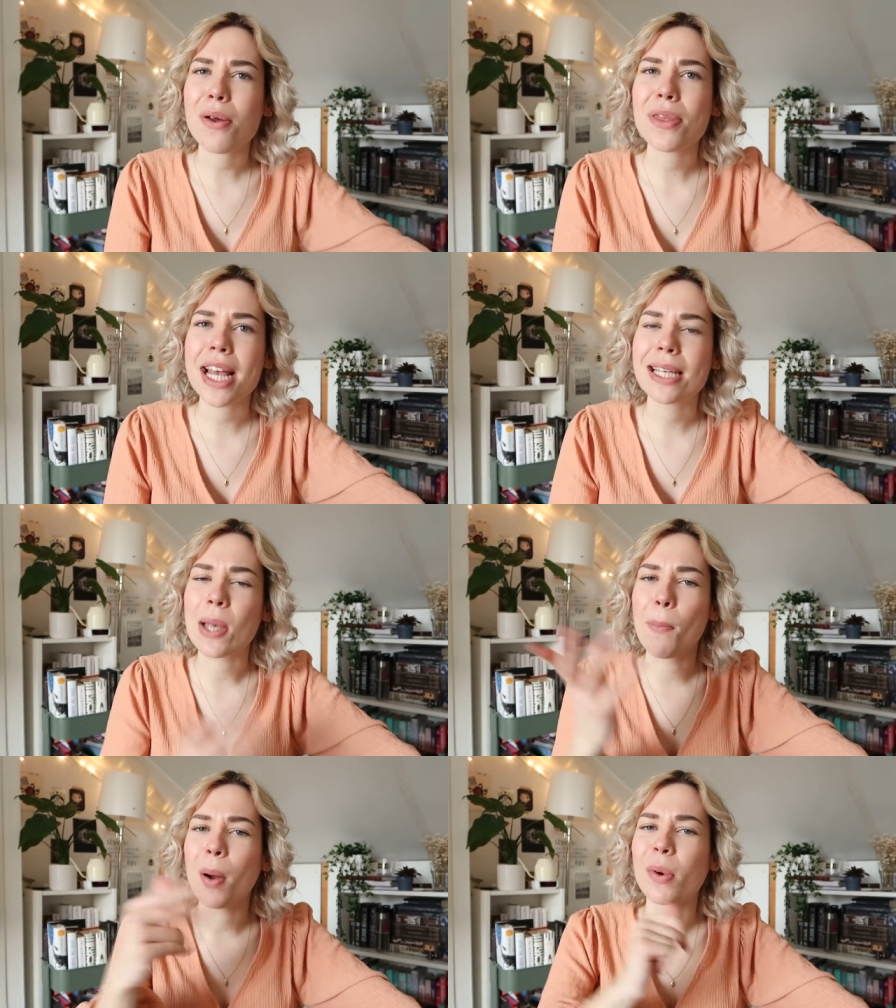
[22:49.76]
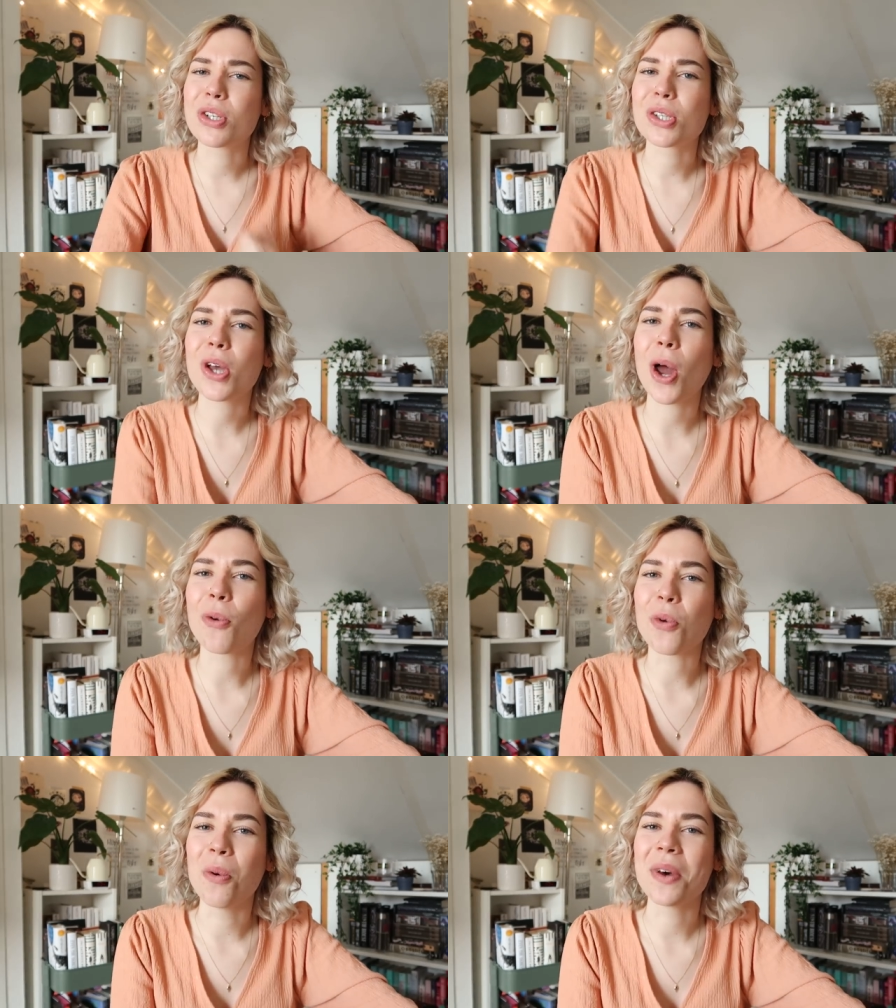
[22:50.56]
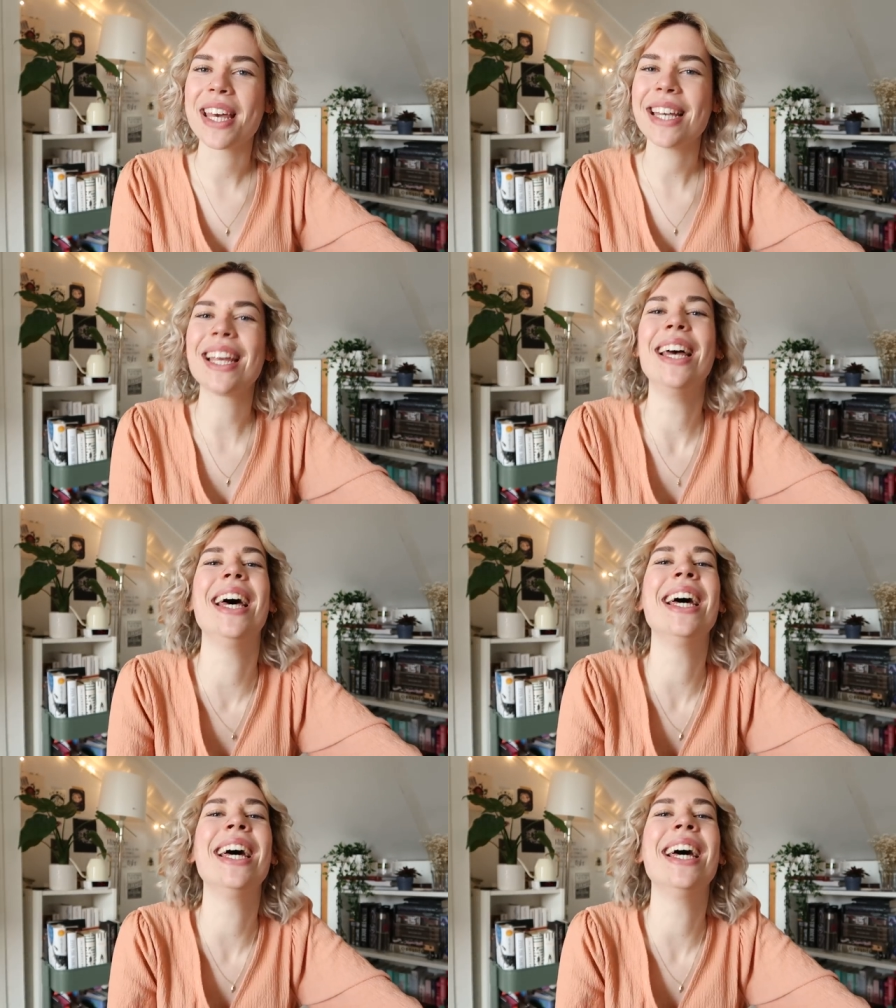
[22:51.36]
I don't think so, but we're just gonna roll with it.